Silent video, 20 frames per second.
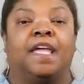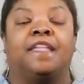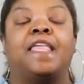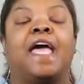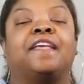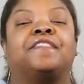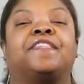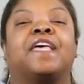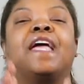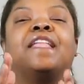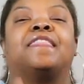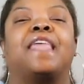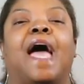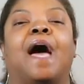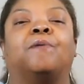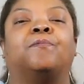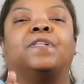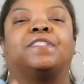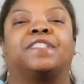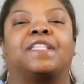They said
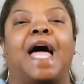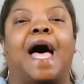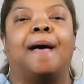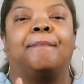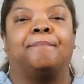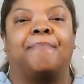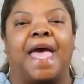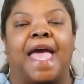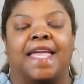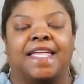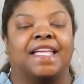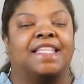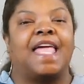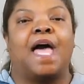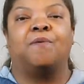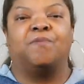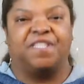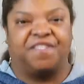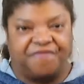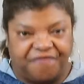that was not bacon.
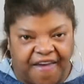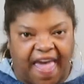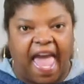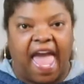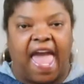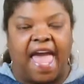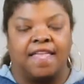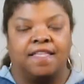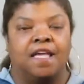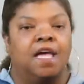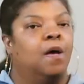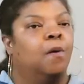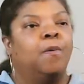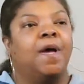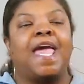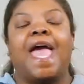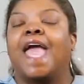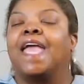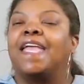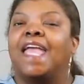That was fat.
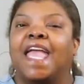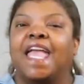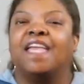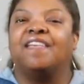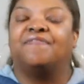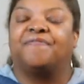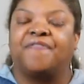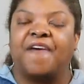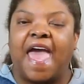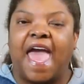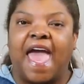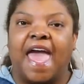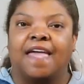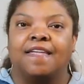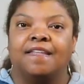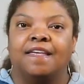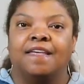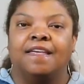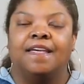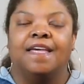We ain't eating fat.
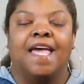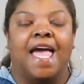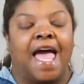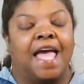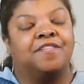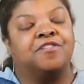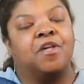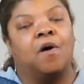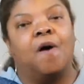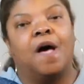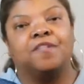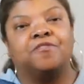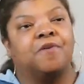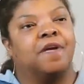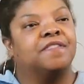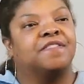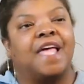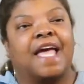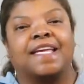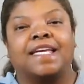And so
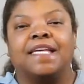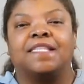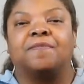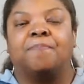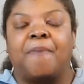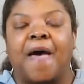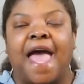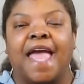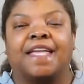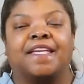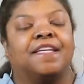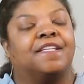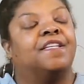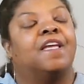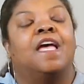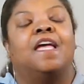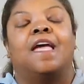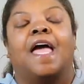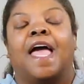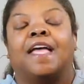Andrei's like, it's
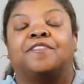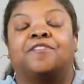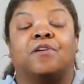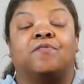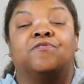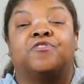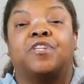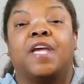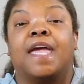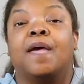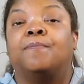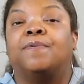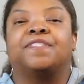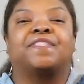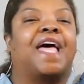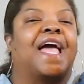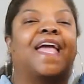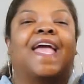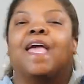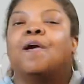bacon. And so Jen
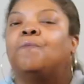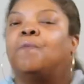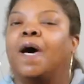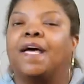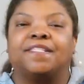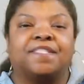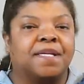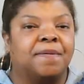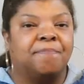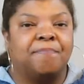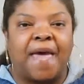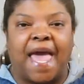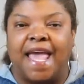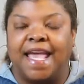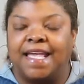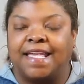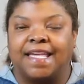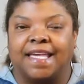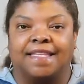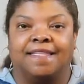was like, it wasn't
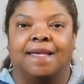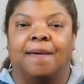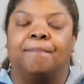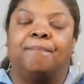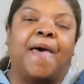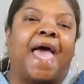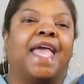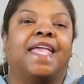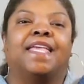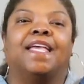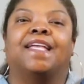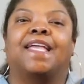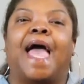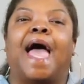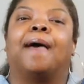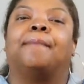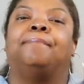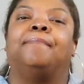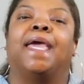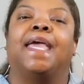bacon. Bacon
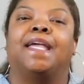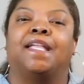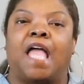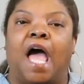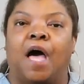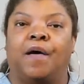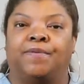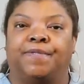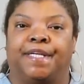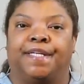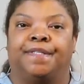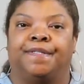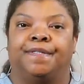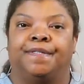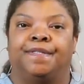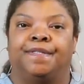got meat on it.